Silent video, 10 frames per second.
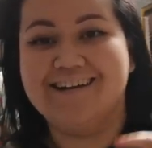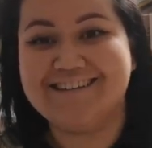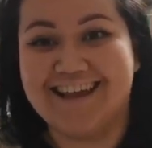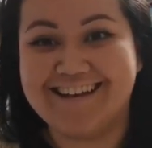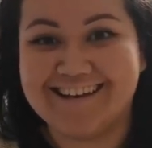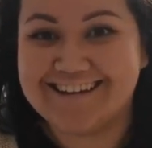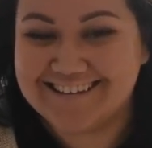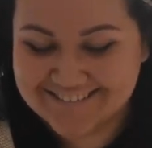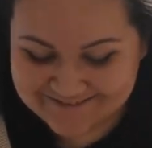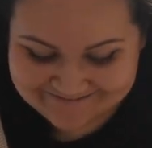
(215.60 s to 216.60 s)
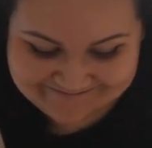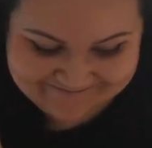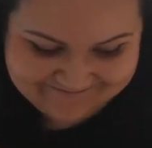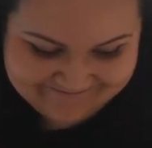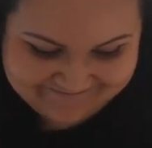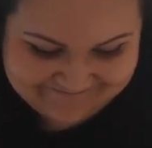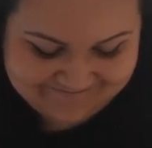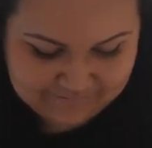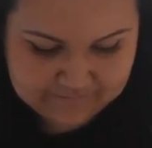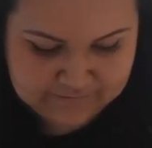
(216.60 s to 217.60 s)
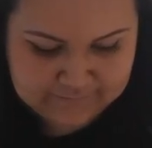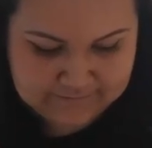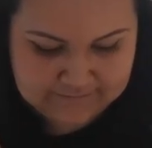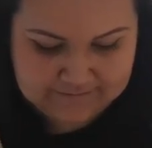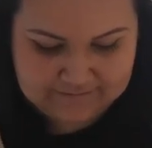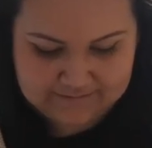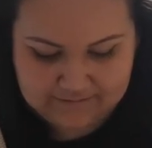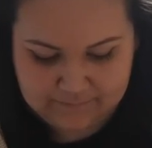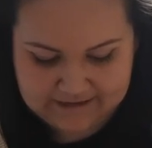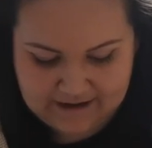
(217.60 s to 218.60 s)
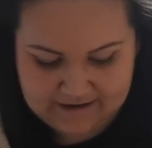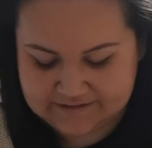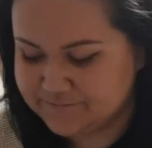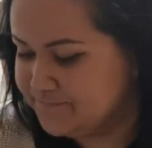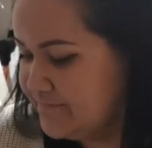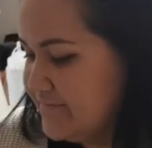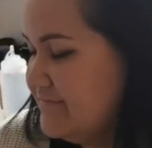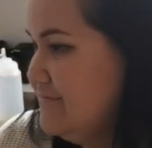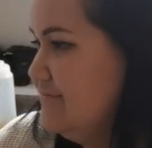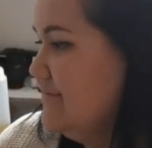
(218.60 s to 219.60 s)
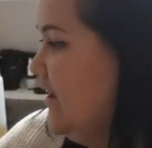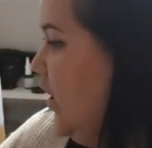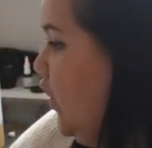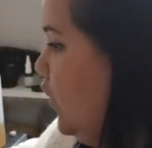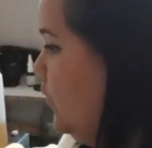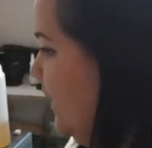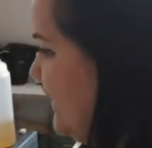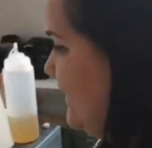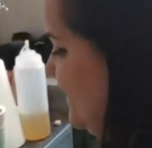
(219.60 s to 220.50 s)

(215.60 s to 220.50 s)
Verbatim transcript: I sent it! Mm. Oh my god. Oh my